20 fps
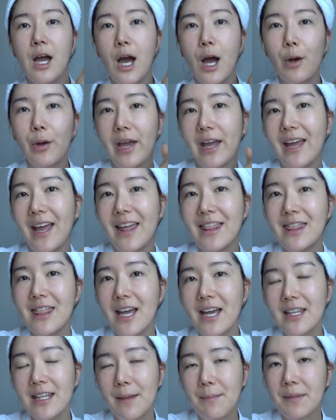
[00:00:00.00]
Okay, and
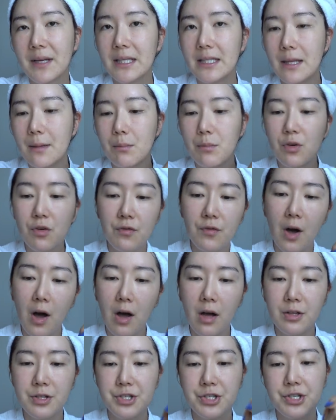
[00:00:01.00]
then I'm gonna move
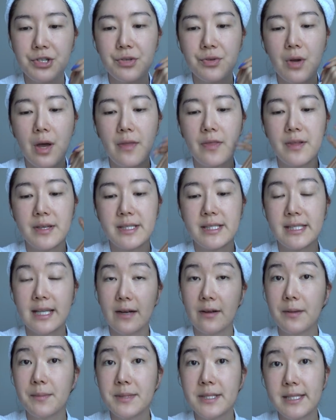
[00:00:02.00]
on to the
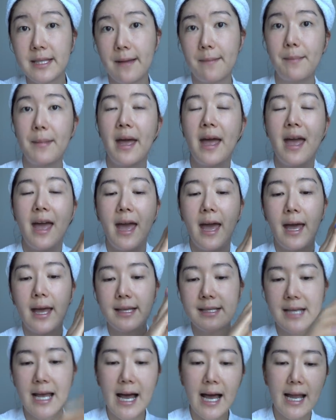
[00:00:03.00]
serum step,
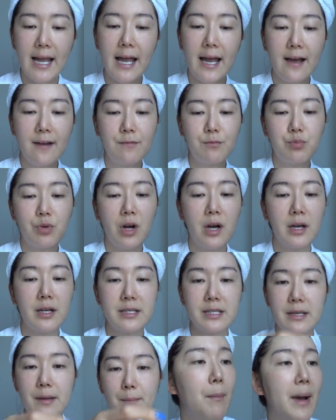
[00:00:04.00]
and I have
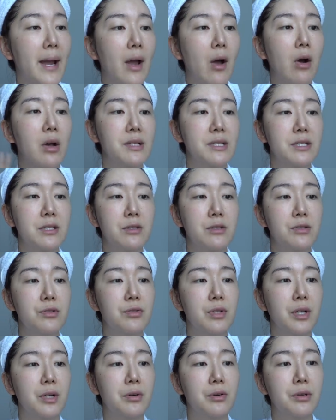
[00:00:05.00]
brought my Oxygen
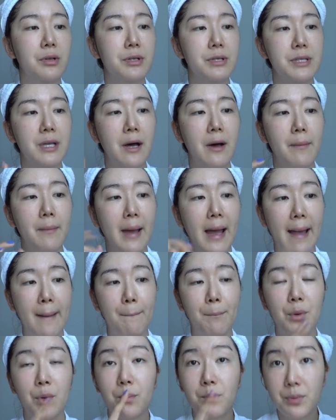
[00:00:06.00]
Ceuticals
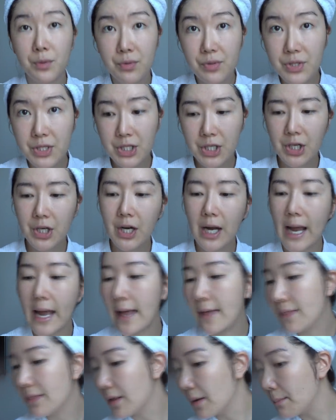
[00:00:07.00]
Ample Booster
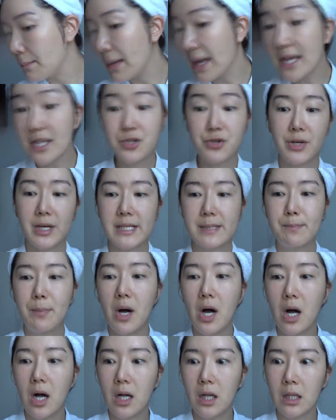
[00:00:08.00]
and the Matrix
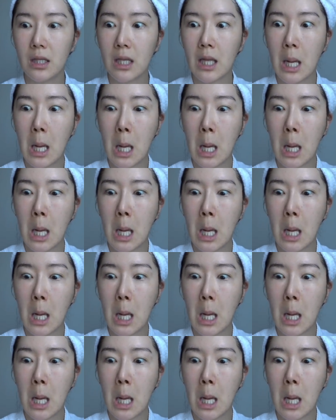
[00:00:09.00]
Ball.